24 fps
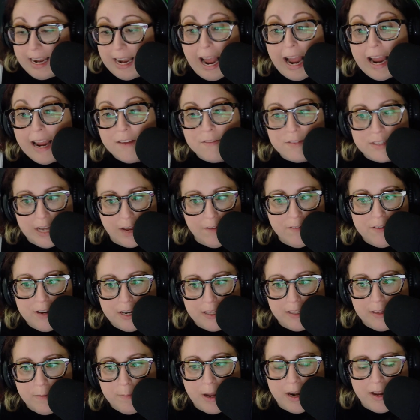have
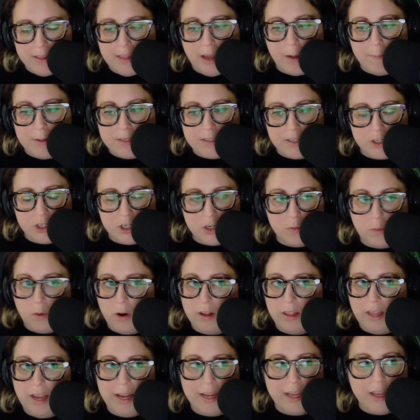definitely been in that position where
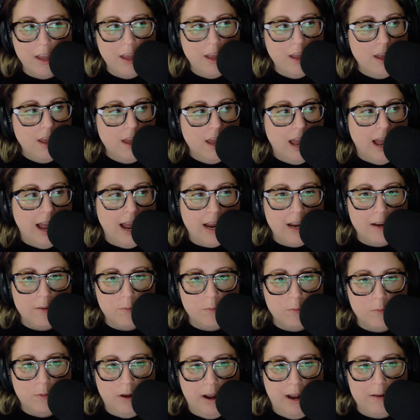like I
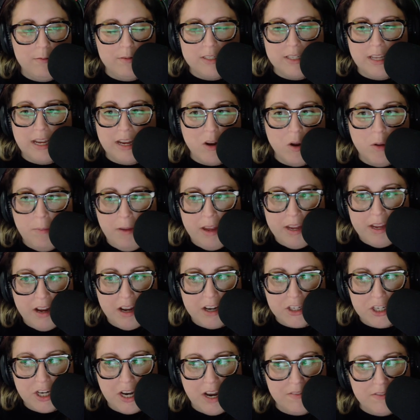was like, "Oh my
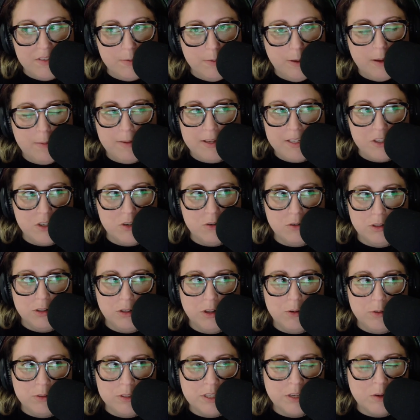gosh, I have to pay my student
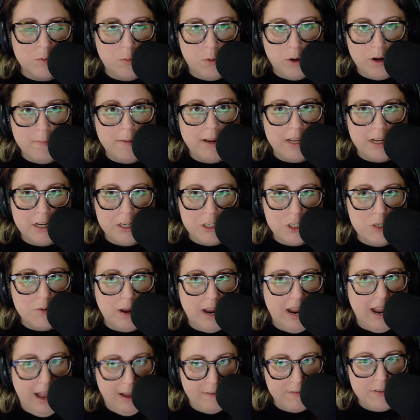loans. Like what am I going to do? I
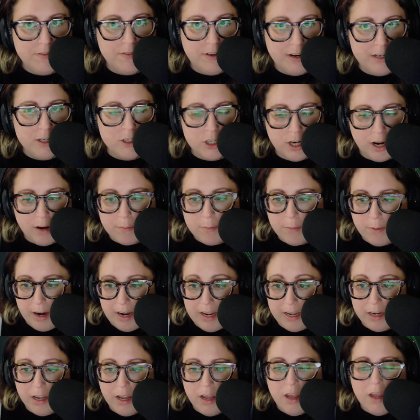have to find a job,"
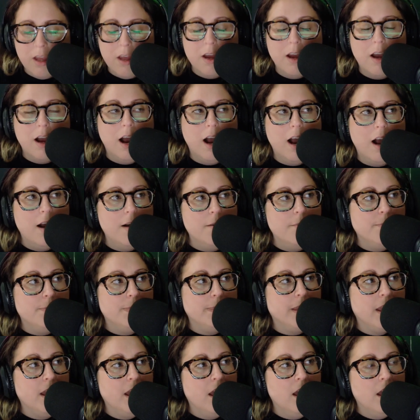right? Um
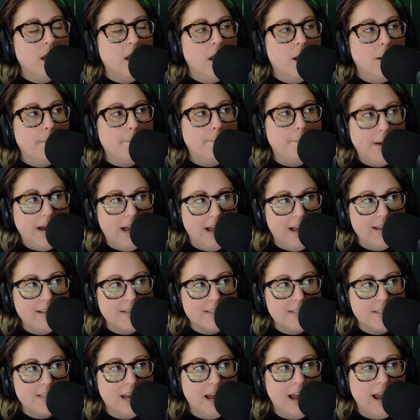
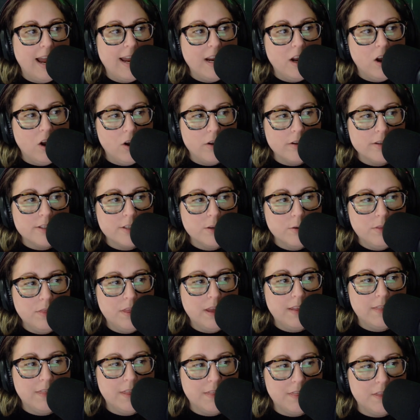but I also
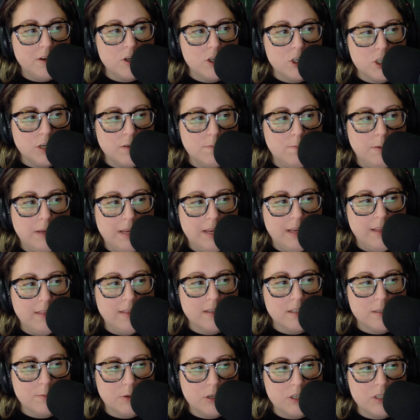think that there should be
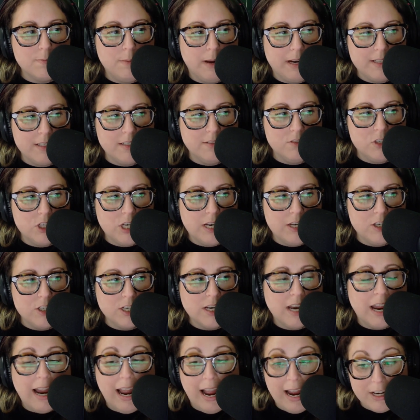this perspective change. And
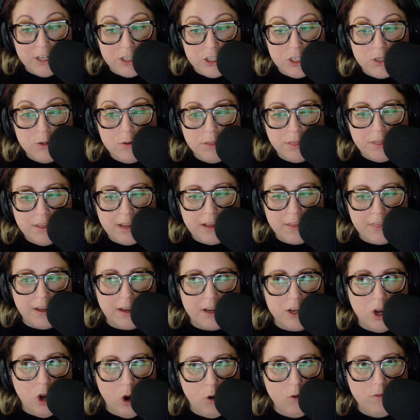I do think that
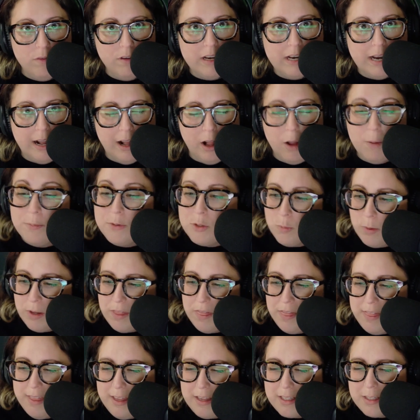COVID helped
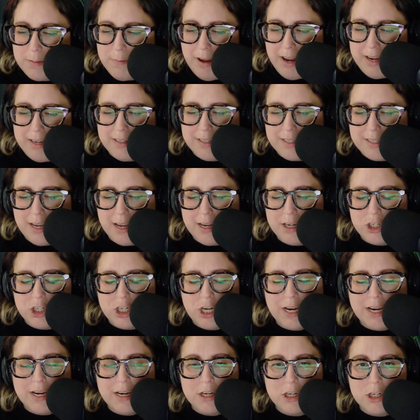with this mindset
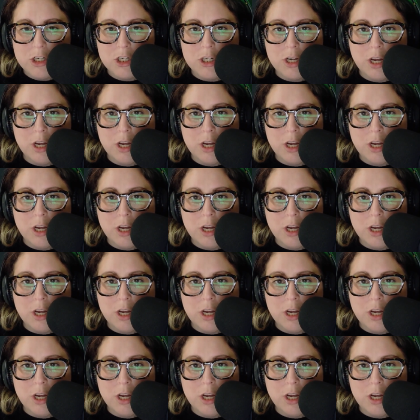change